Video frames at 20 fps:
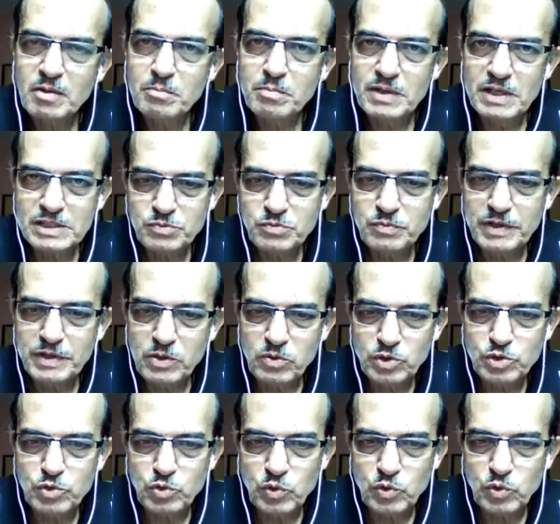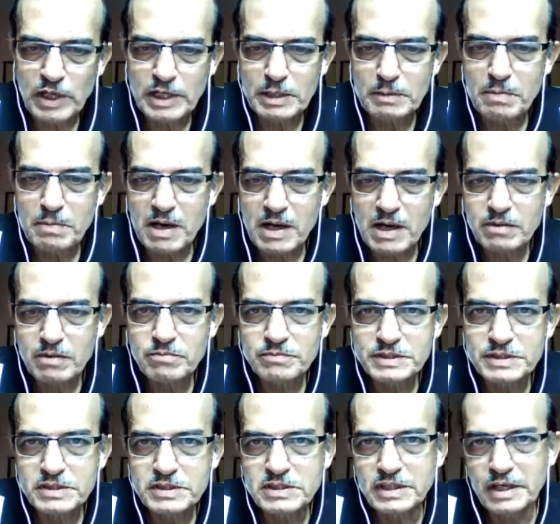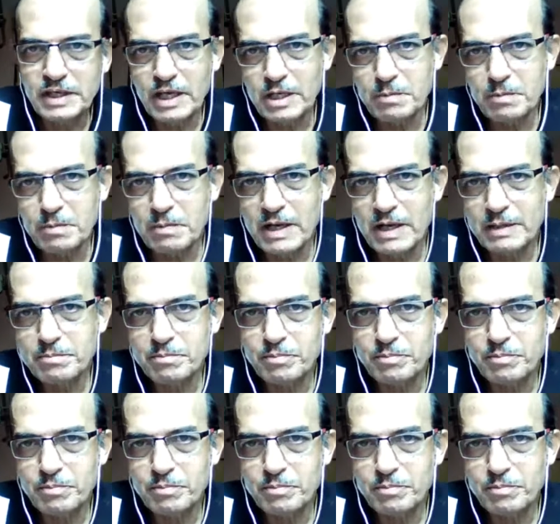Plus, we go to Alibag, which is a nearby.